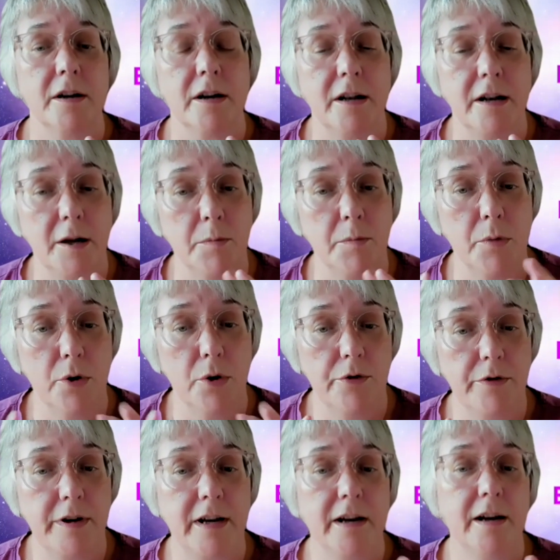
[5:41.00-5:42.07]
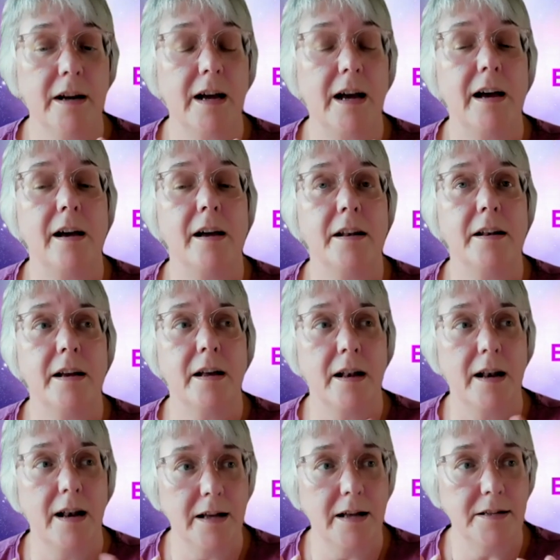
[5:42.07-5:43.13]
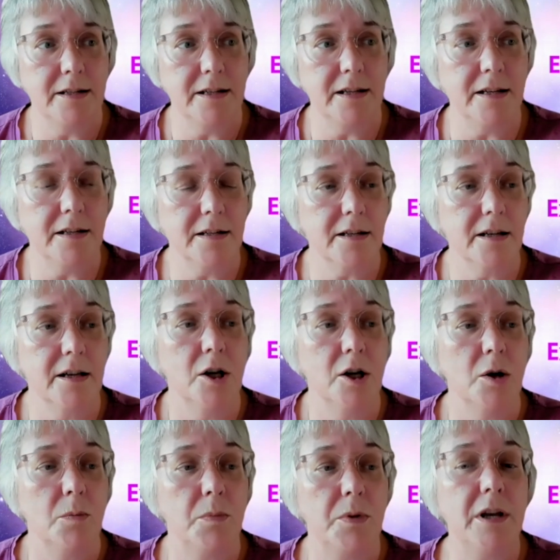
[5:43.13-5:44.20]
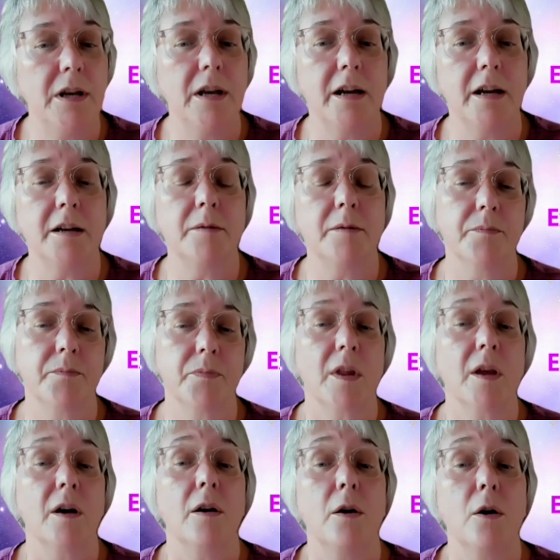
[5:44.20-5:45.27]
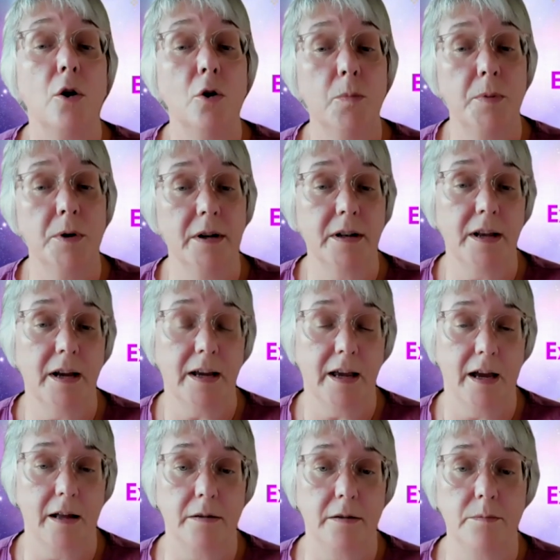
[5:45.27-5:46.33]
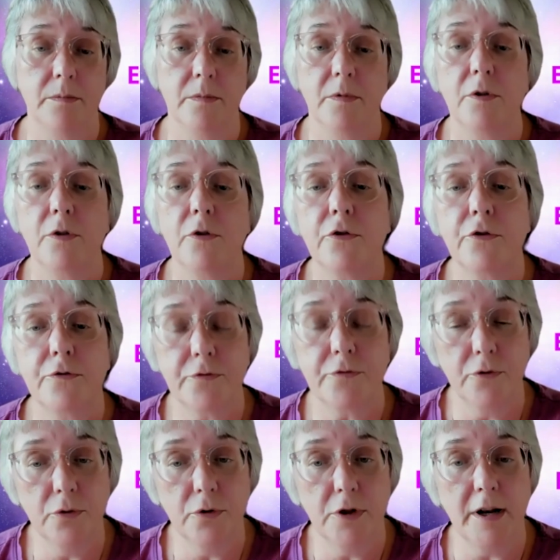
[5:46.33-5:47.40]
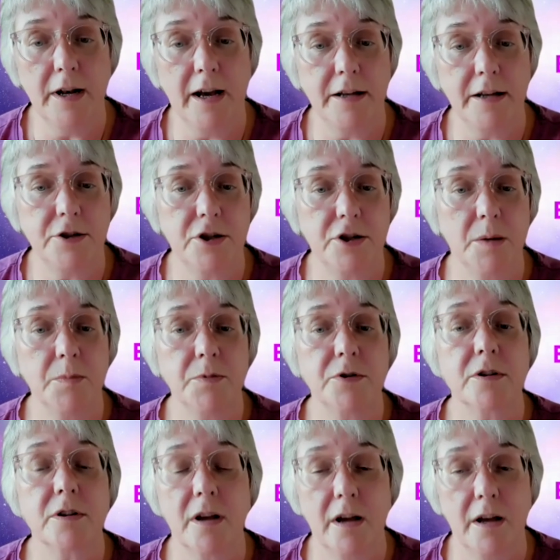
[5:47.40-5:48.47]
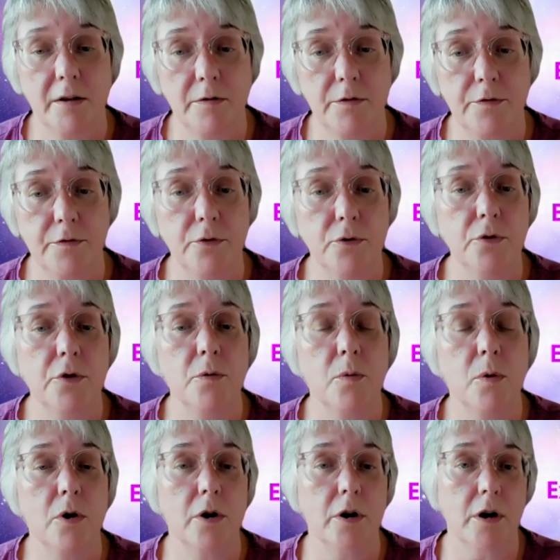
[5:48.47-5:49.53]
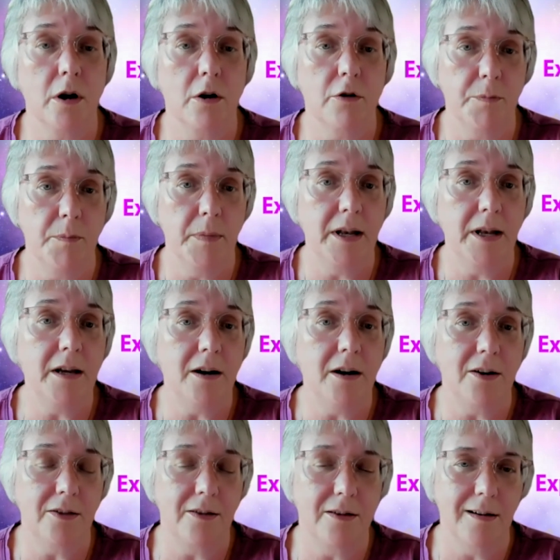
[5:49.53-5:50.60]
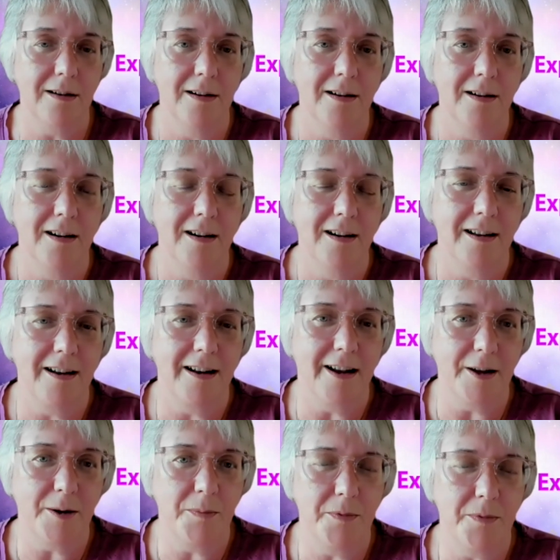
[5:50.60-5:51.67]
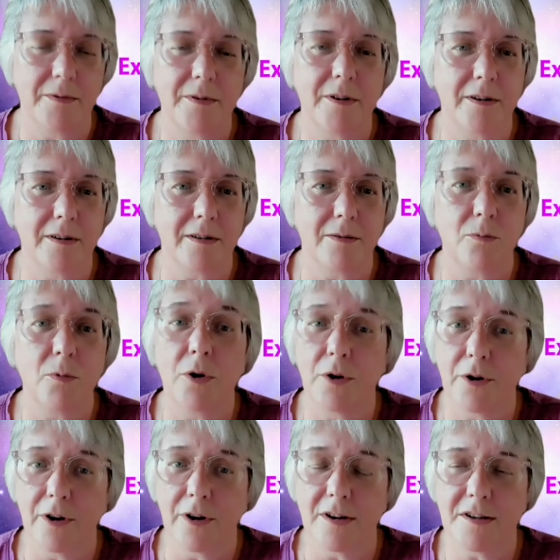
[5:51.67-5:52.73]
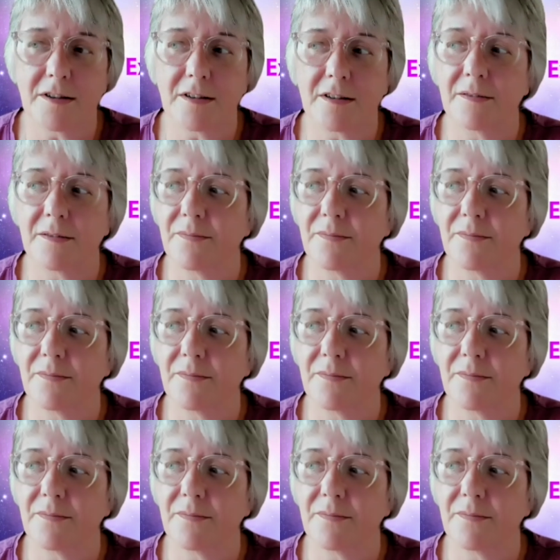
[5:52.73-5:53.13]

Lemuria and Atlantis being opened again through the lightships and through the work of many other light workers.